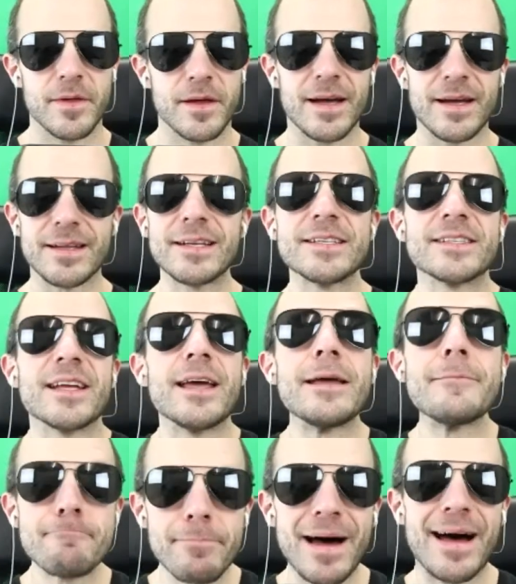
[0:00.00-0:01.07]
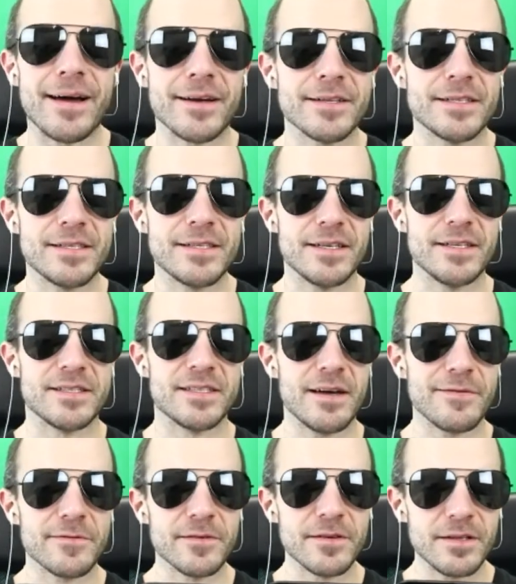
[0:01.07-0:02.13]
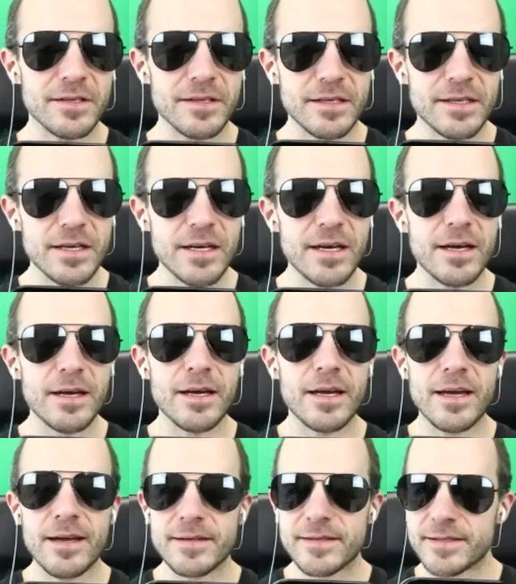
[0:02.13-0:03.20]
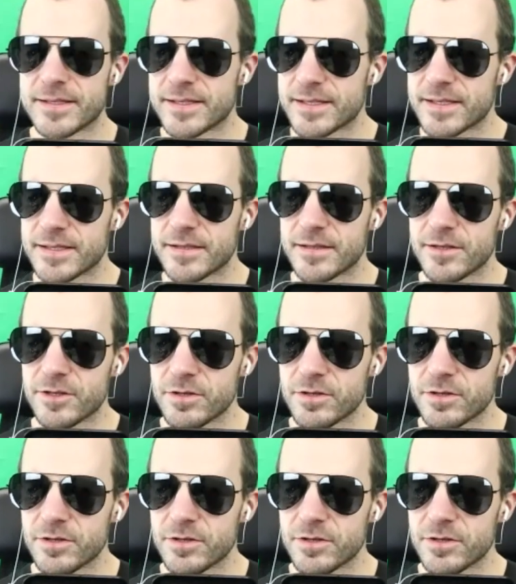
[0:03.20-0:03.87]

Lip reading: at least, impact is definitely it's